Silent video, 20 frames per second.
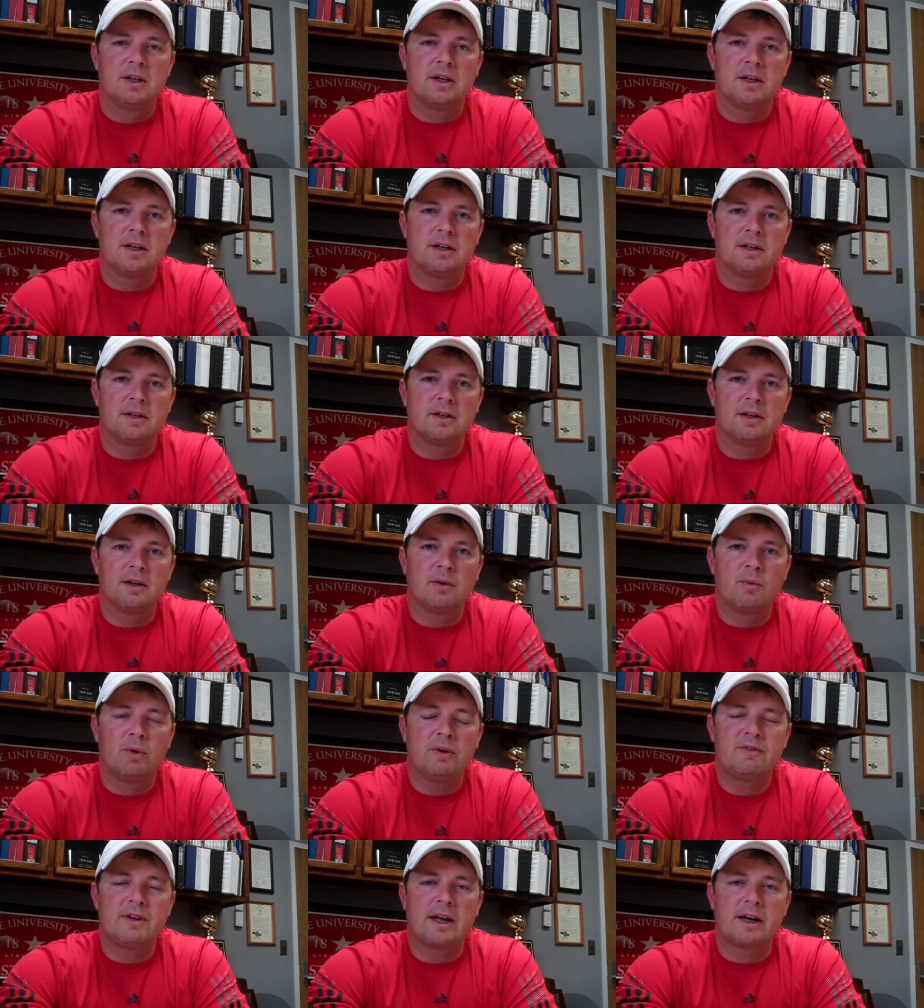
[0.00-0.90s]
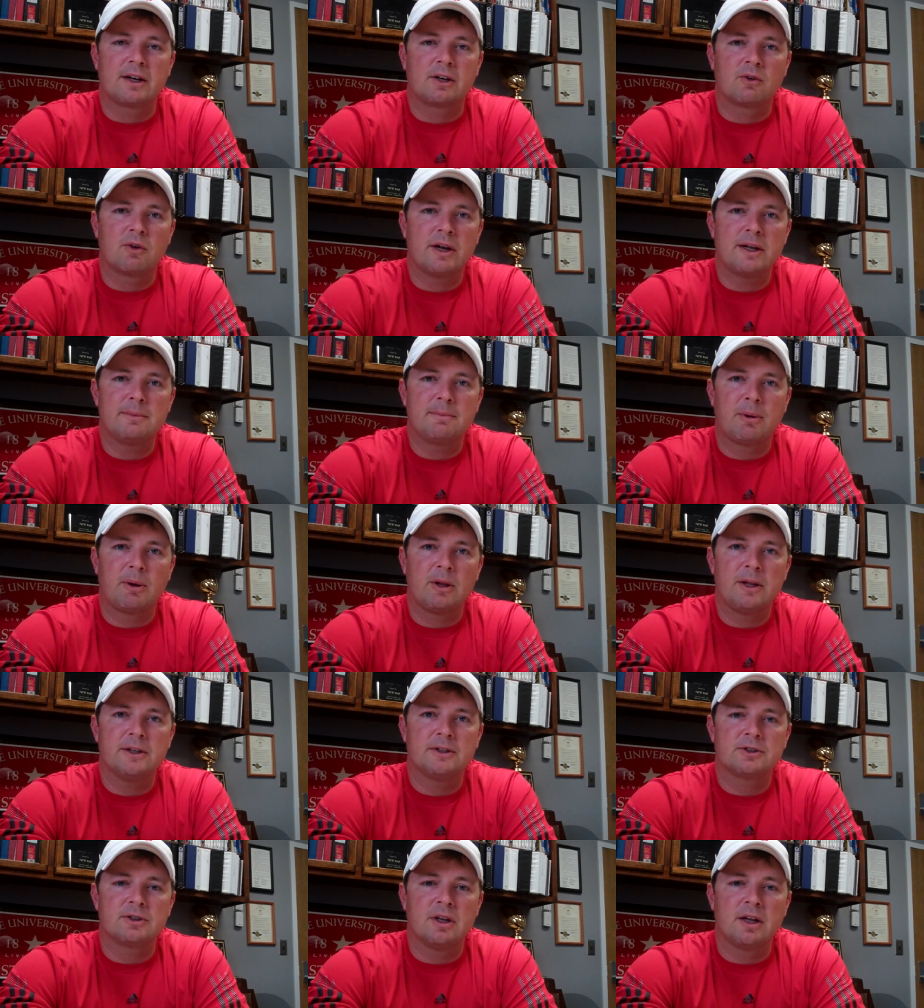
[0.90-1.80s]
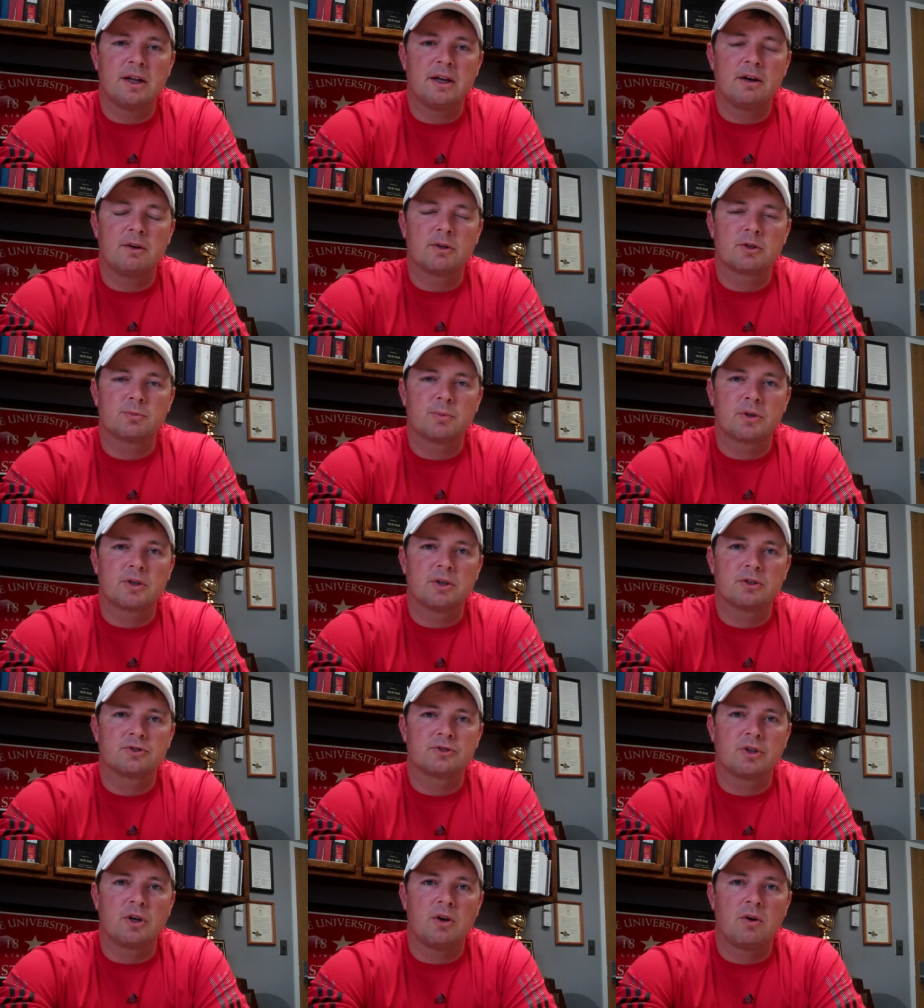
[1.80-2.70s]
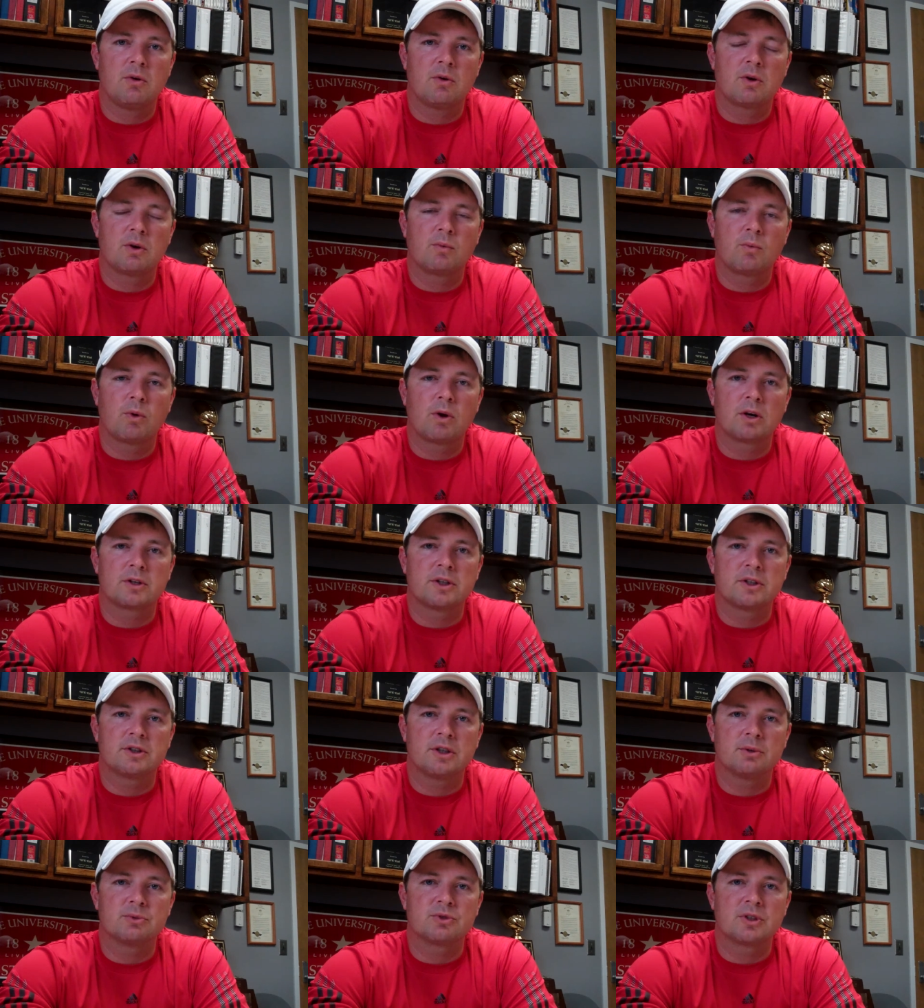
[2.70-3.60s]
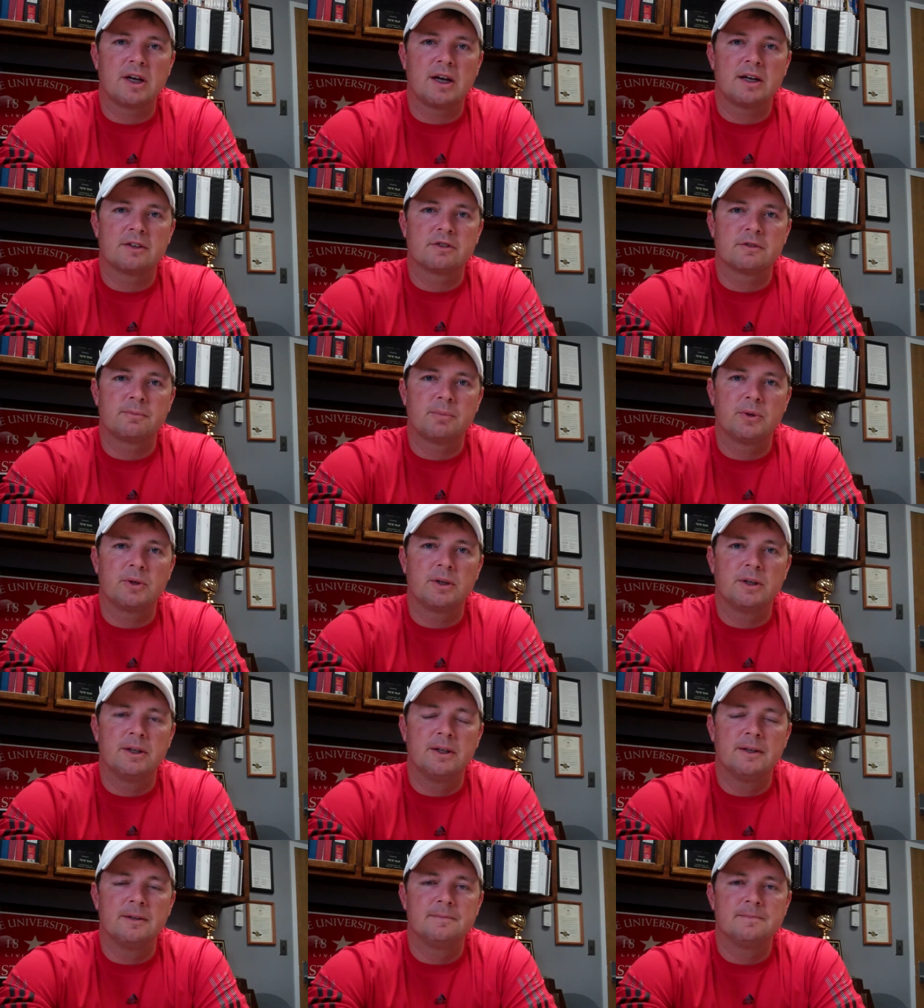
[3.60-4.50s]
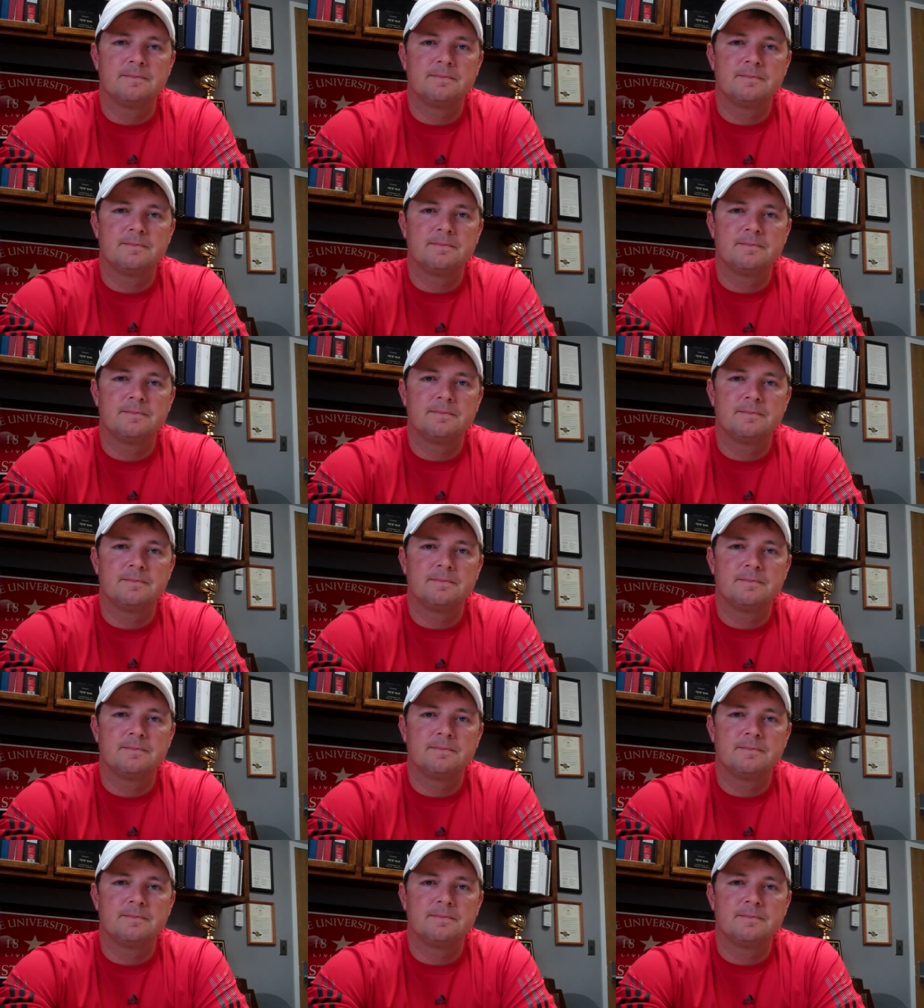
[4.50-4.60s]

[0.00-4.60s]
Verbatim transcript: and uh, we've got a great place now and it's because of the hard work that those guys have put in.